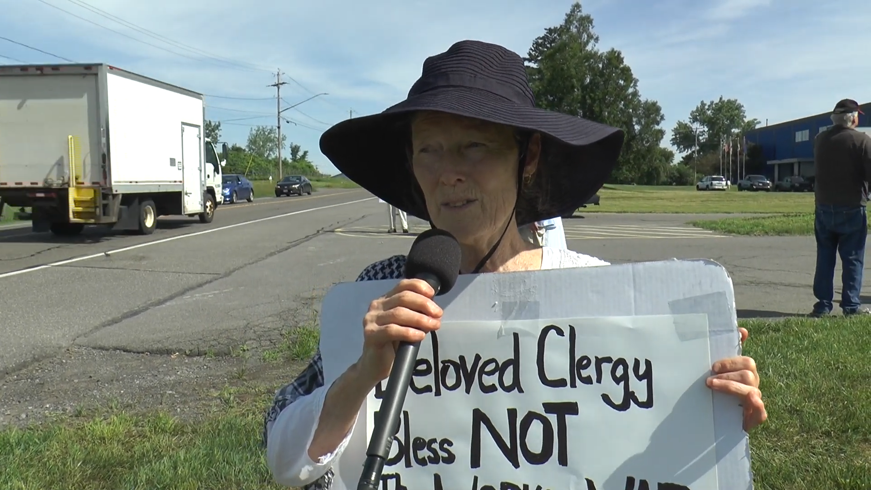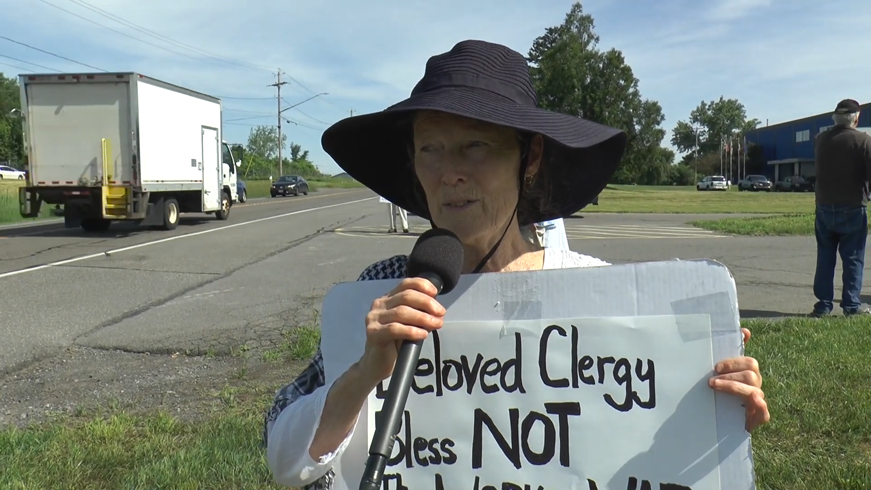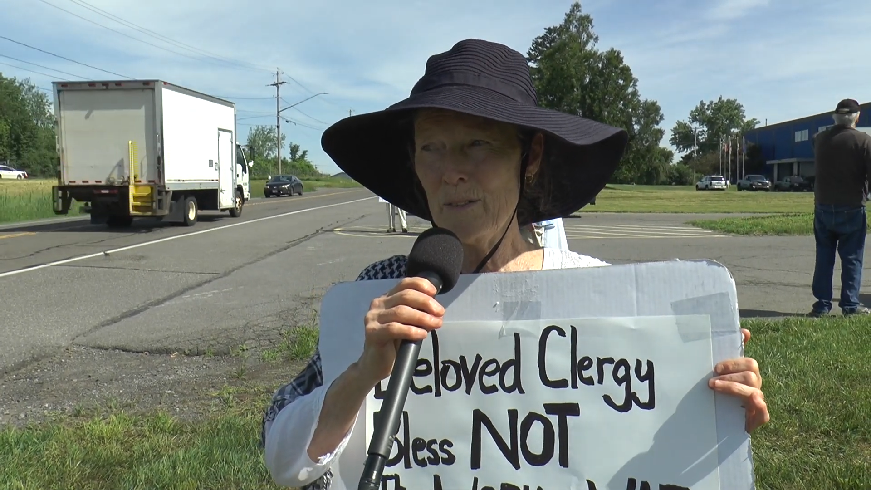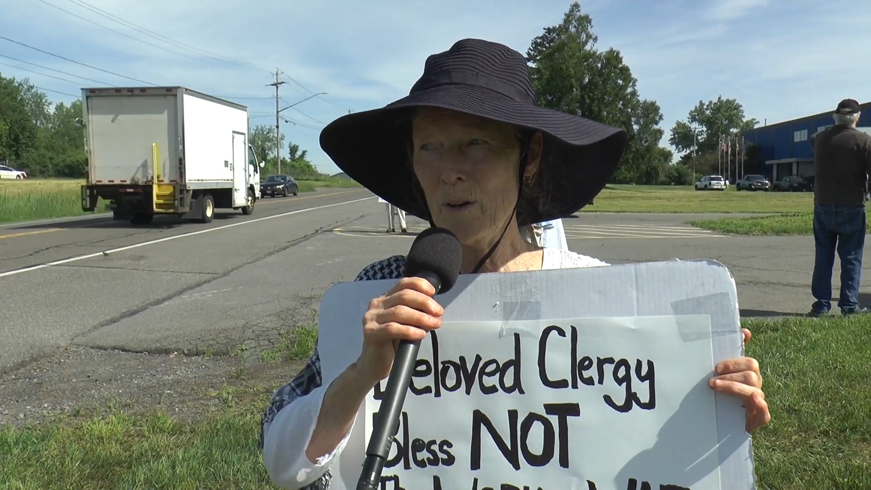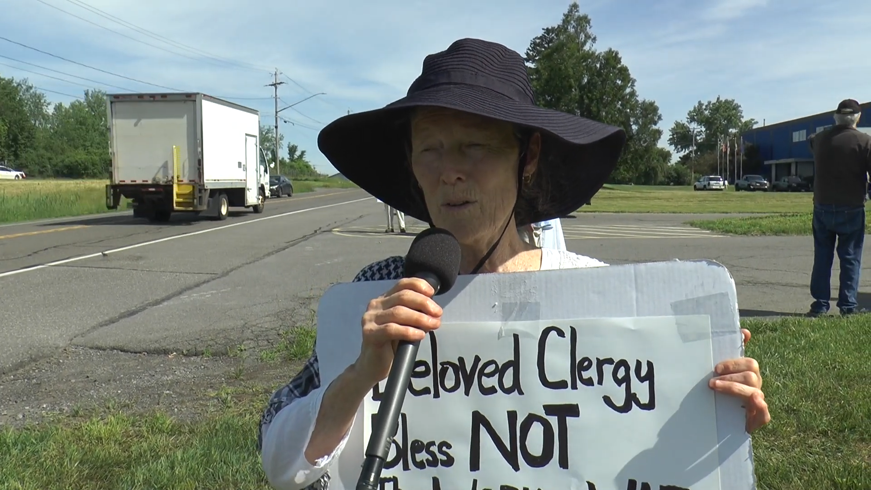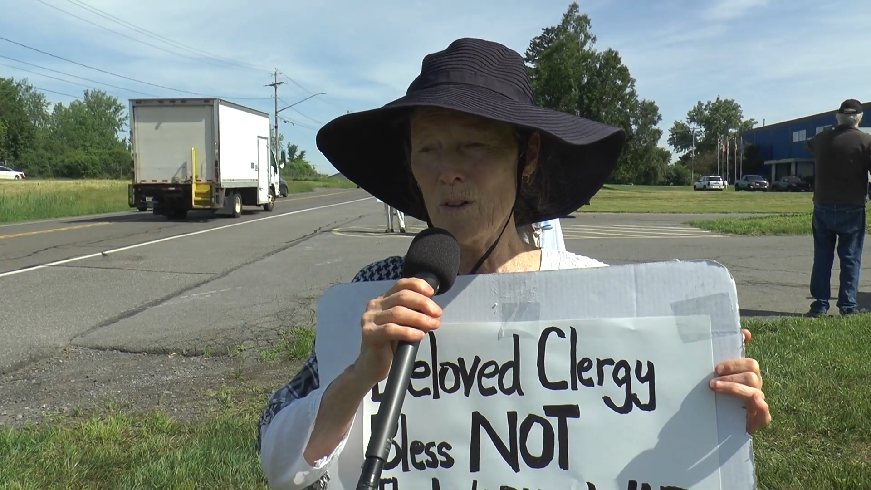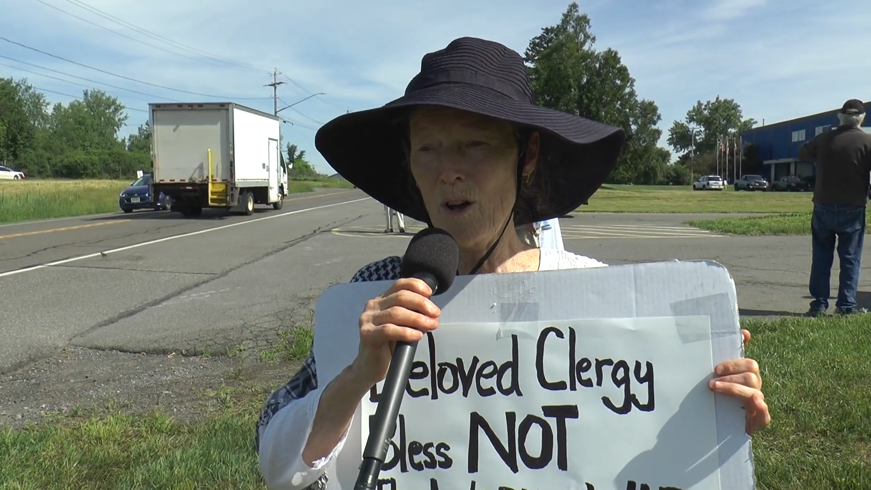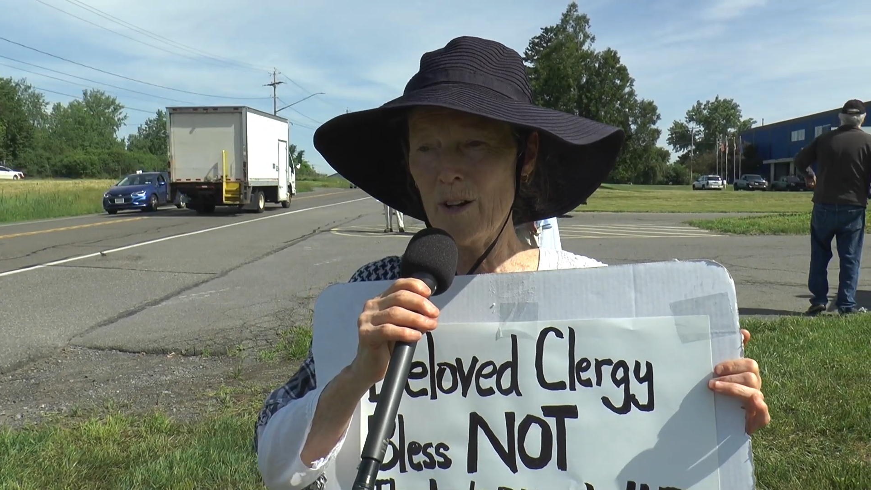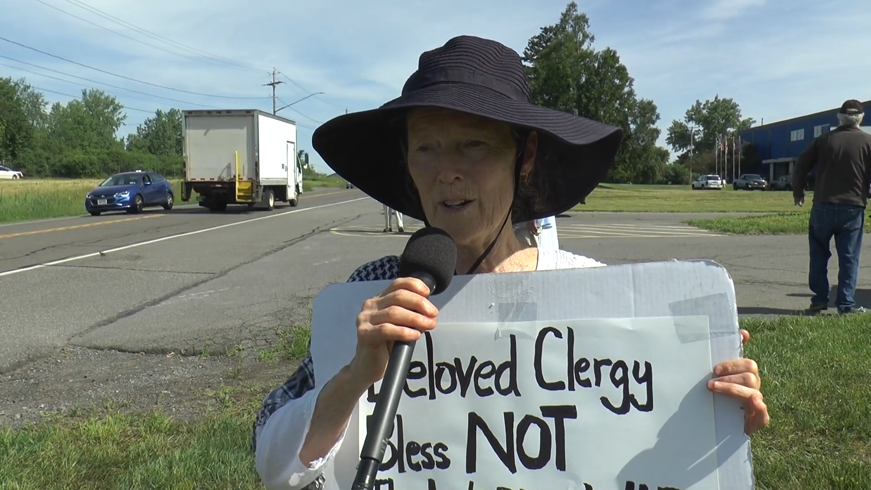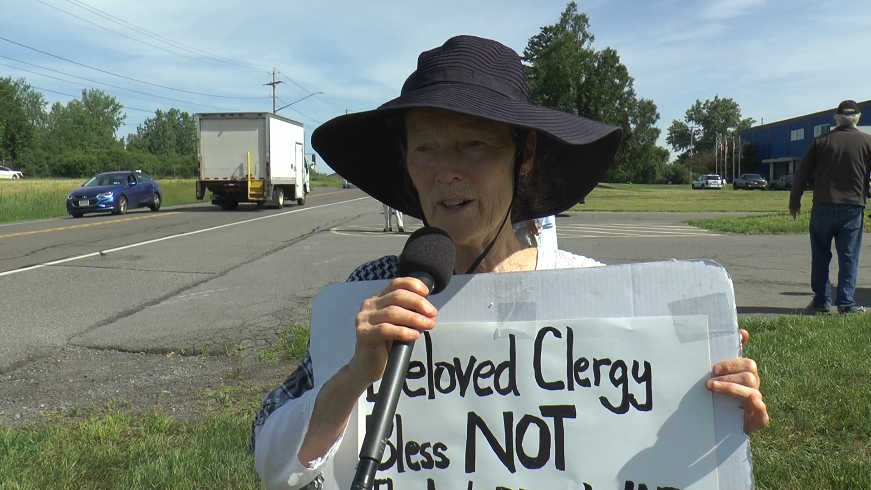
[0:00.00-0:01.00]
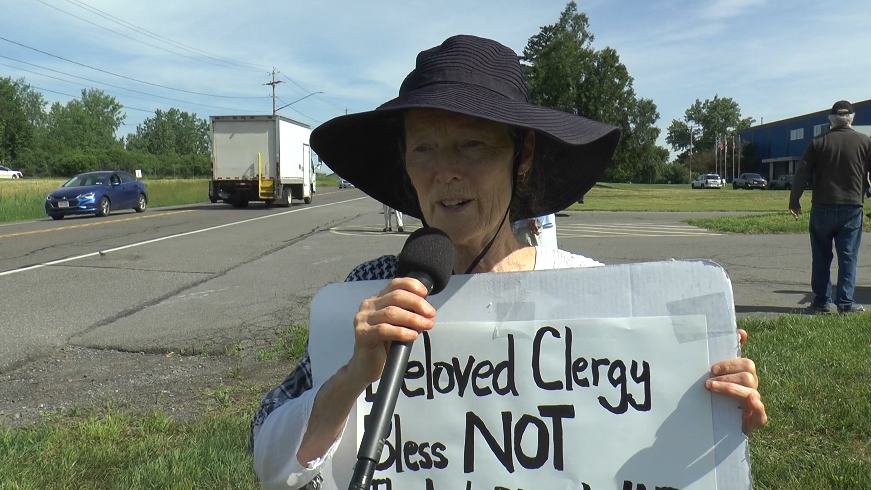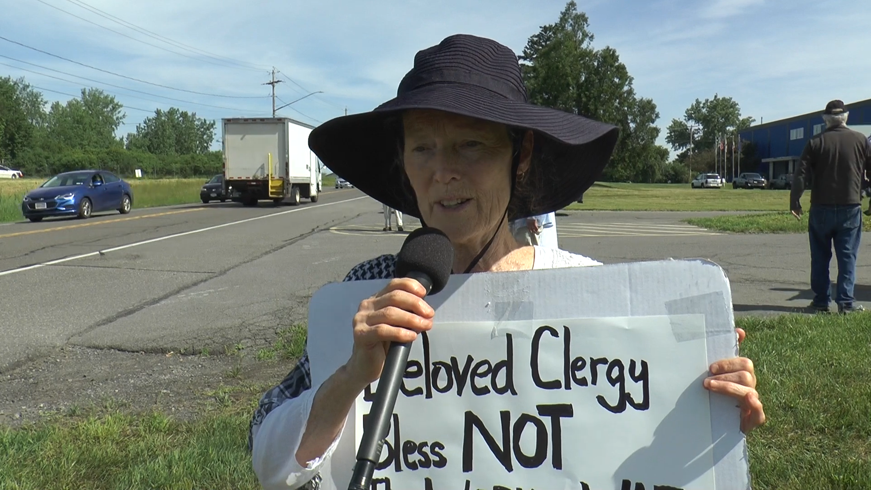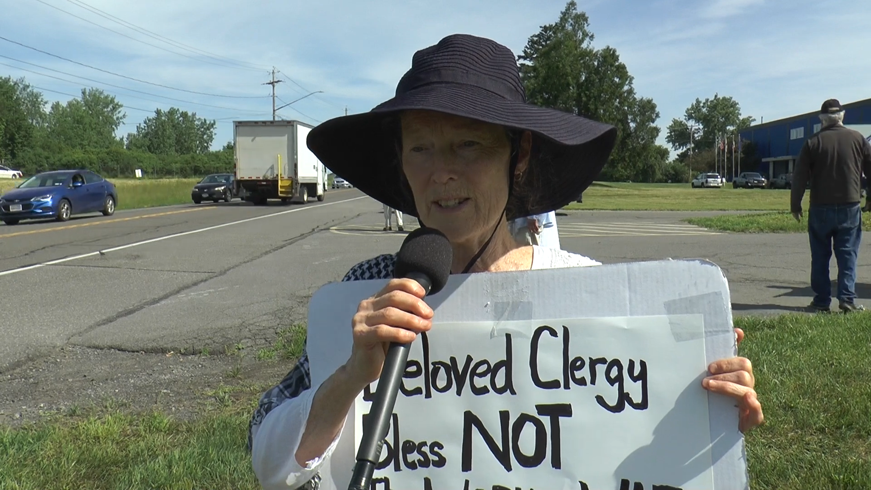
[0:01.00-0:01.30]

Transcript: no longer